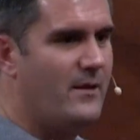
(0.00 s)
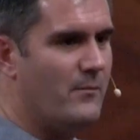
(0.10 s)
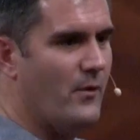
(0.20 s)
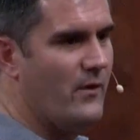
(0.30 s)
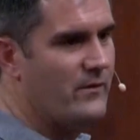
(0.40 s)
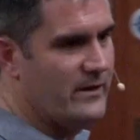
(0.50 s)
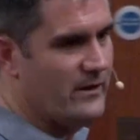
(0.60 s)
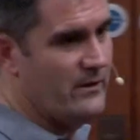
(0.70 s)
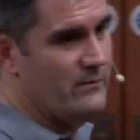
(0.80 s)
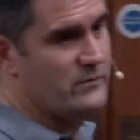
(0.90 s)
But
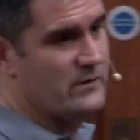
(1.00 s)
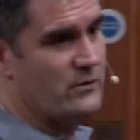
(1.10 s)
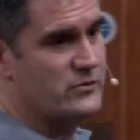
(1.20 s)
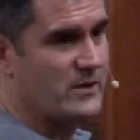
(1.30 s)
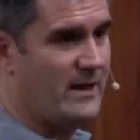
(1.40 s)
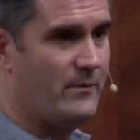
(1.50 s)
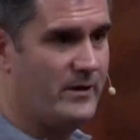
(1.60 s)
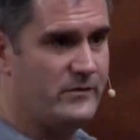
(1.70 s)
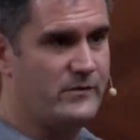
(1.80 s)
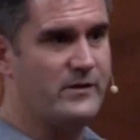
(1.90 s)
it was a logical
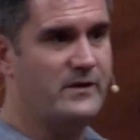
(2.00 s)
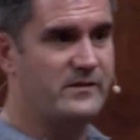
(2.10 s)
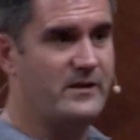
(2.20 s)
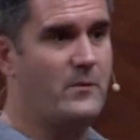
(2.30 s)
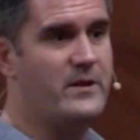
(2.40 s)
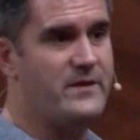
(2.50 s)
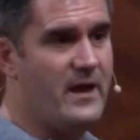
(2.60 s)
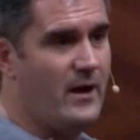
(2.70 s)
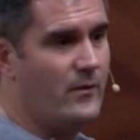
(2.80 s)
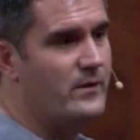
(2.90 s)
outage. The data center went
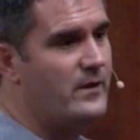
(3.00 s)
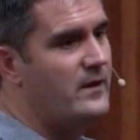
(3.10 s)
down.